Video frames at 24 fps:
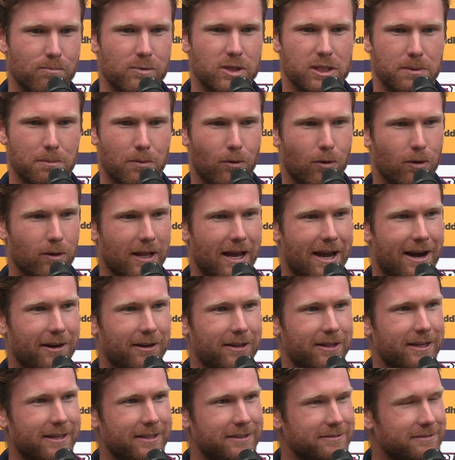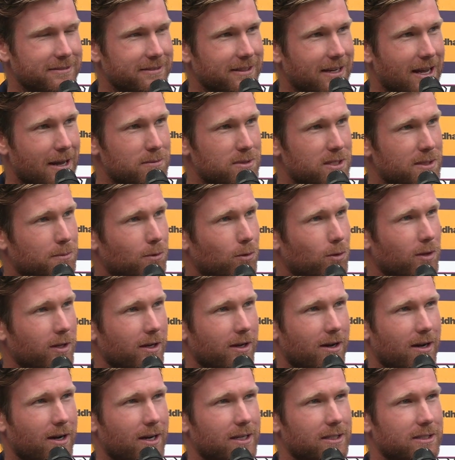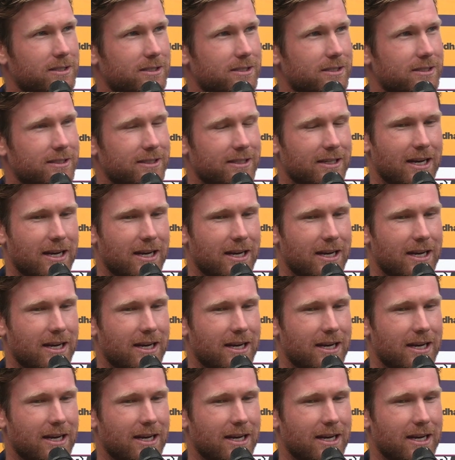support loudly, support the guys.